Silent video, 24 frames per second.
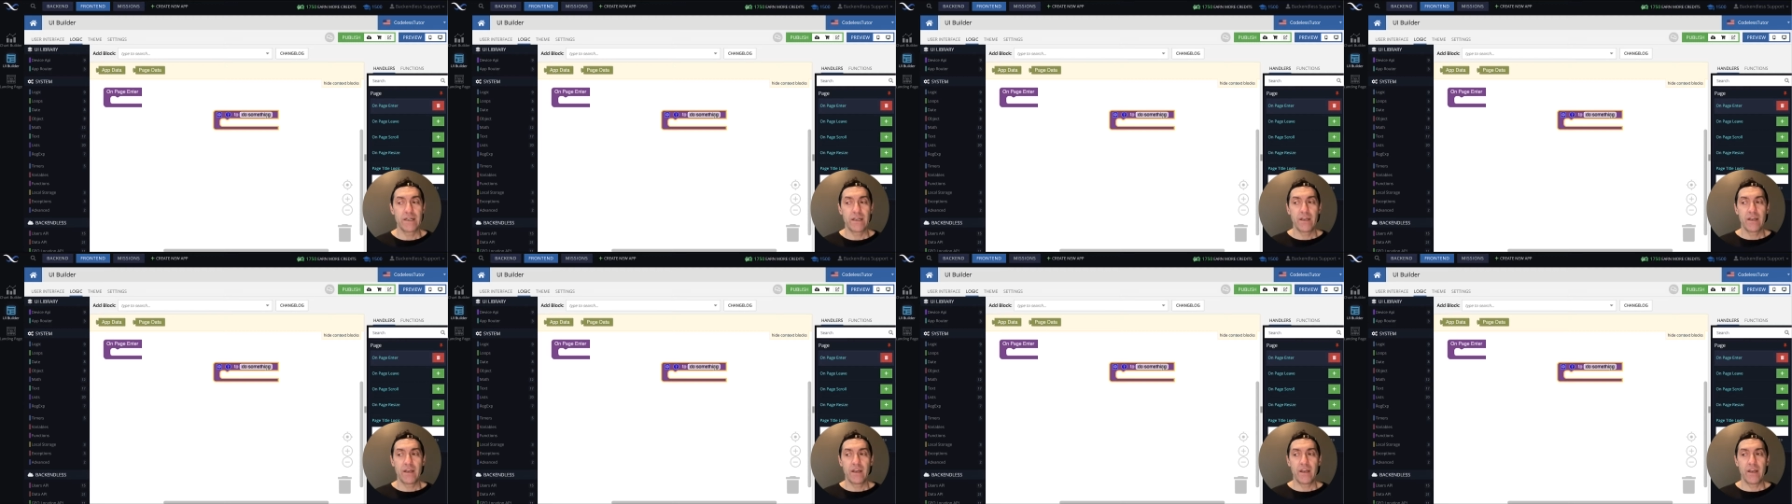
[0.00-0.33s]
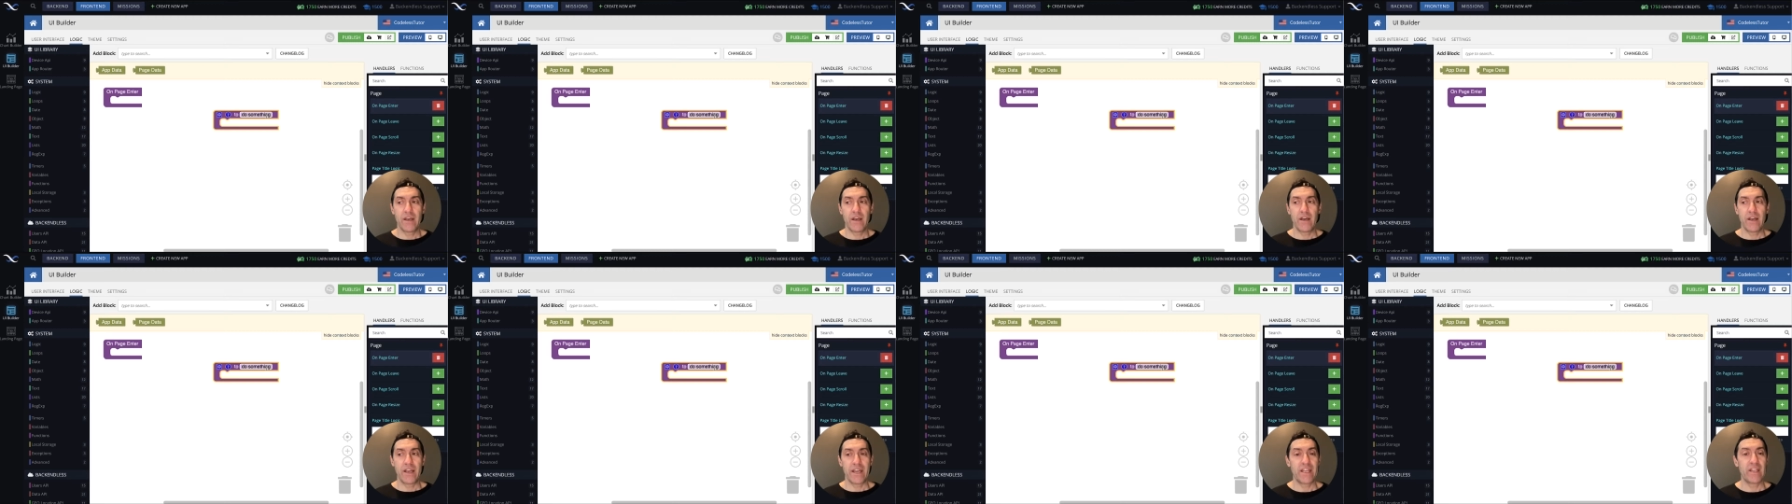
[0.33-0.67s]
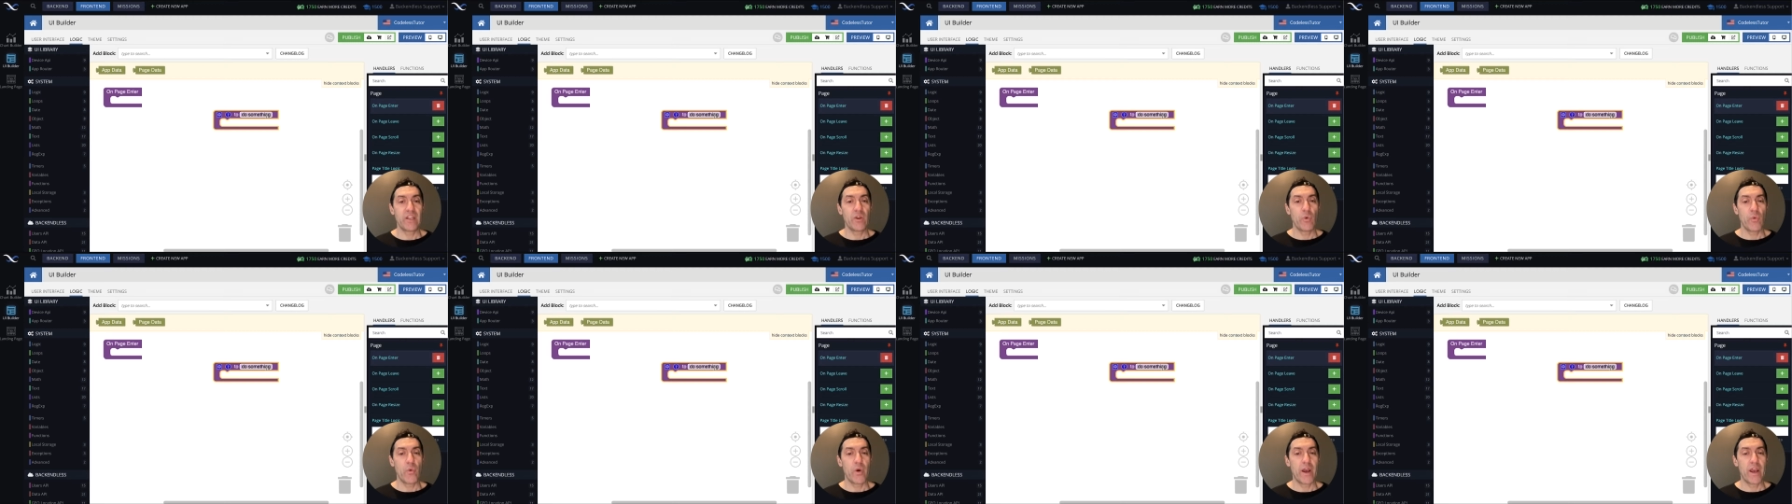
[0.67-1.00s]
uh, in a
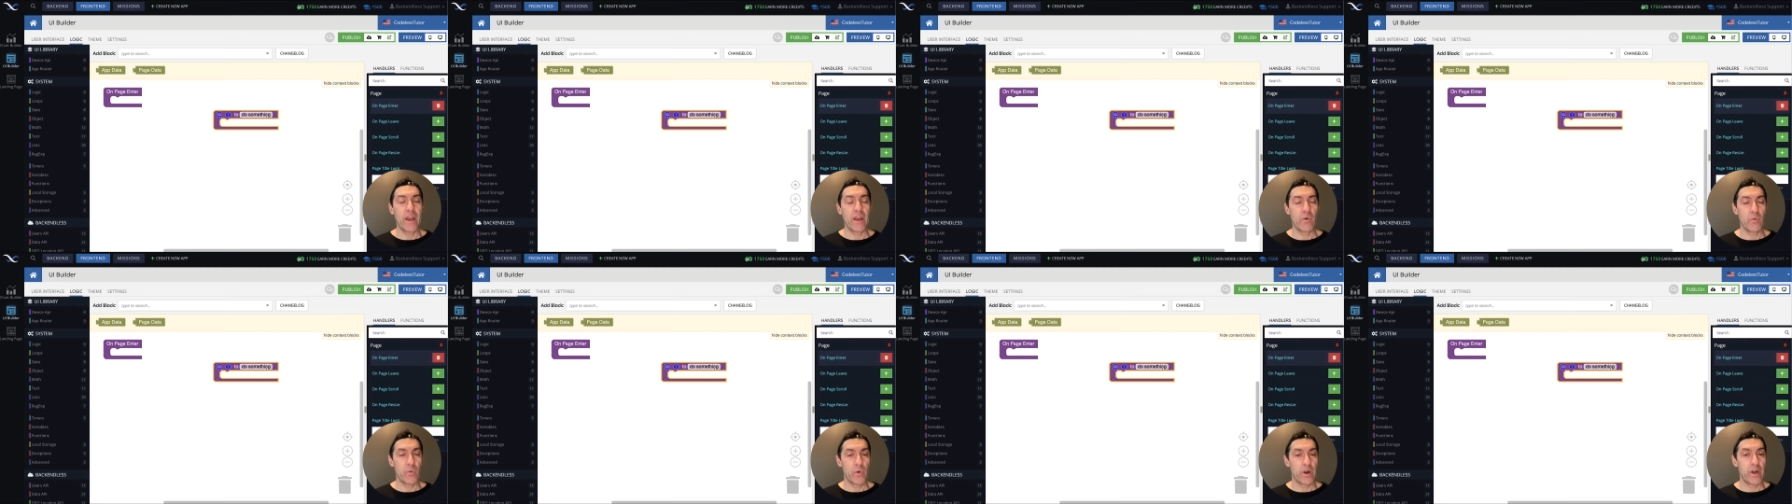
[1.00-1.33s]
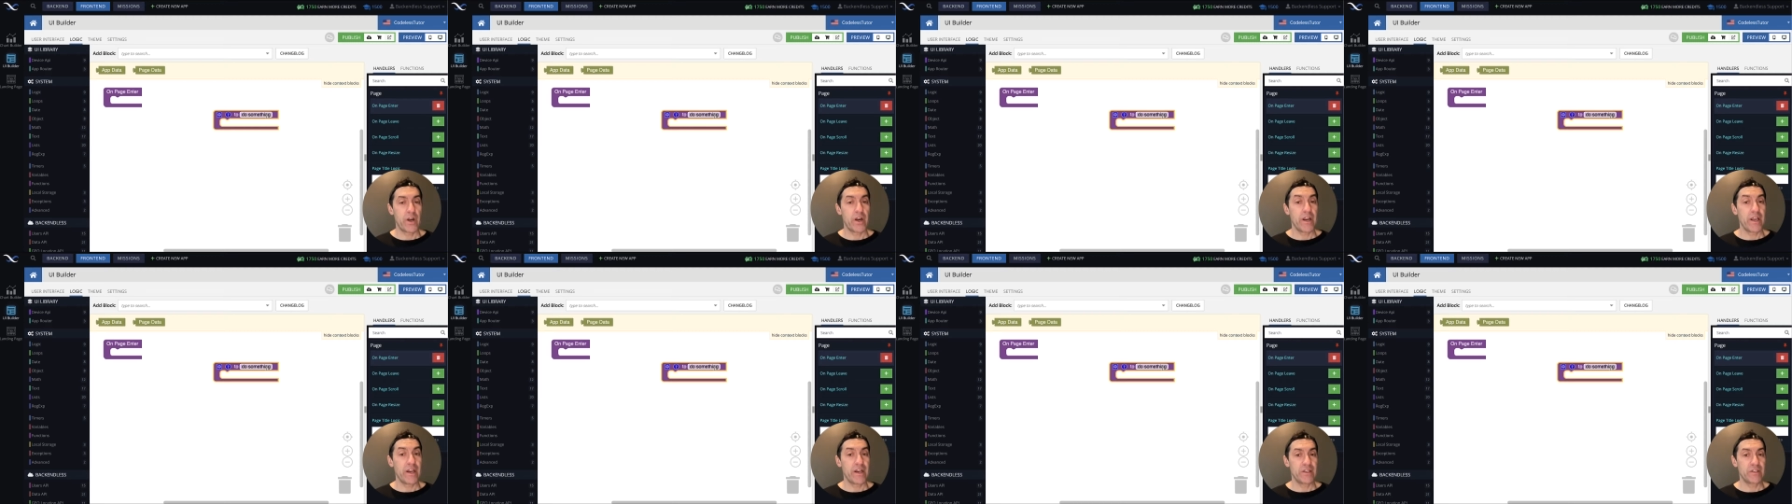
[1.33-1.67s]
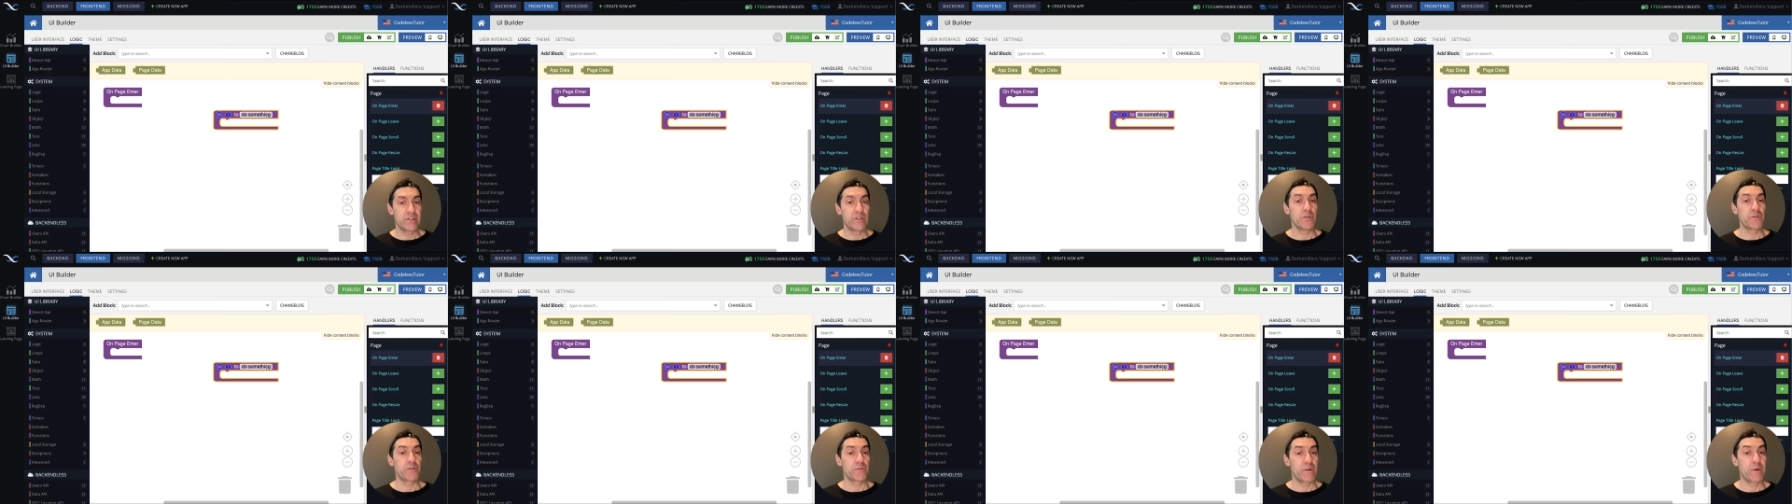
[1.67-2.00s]
way where it is
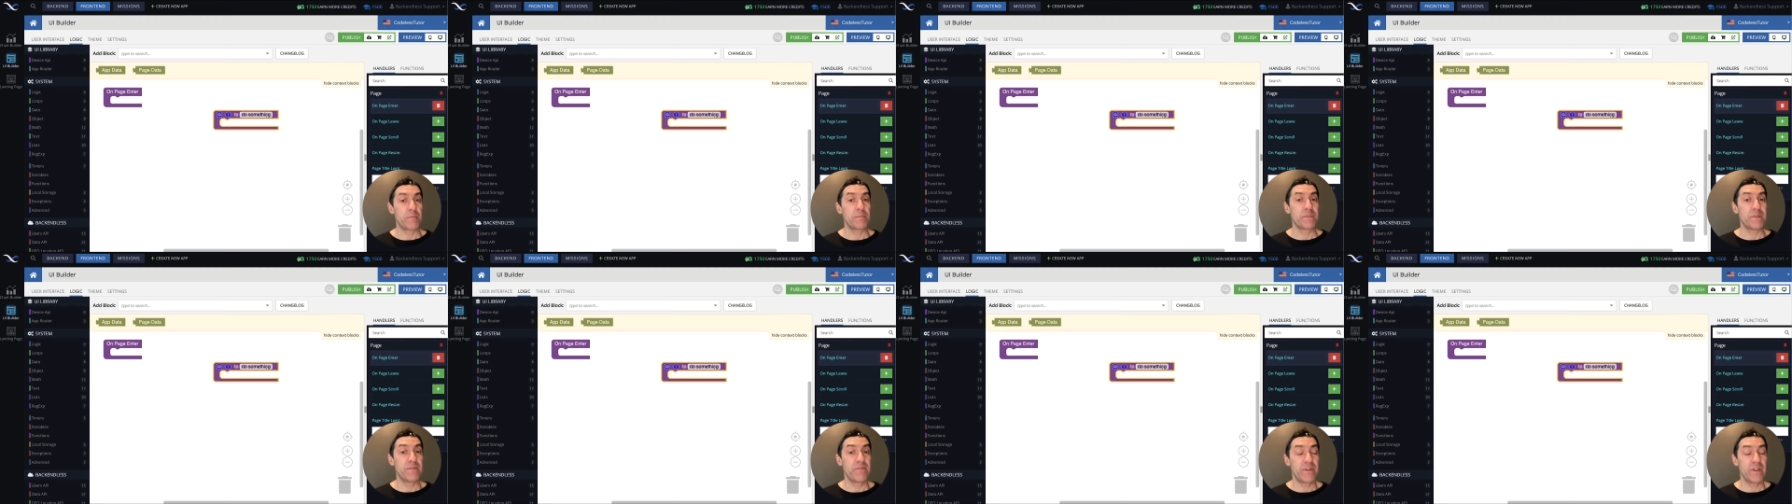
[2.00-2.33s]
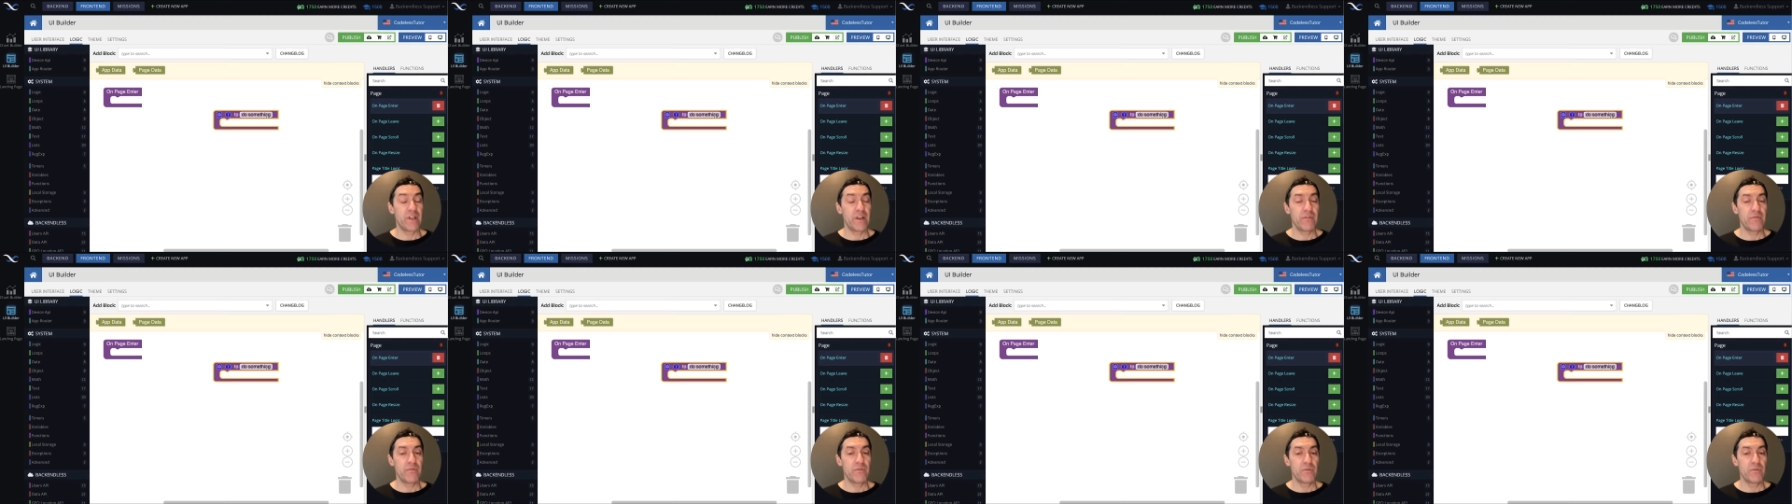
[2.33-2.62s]
descriptive enough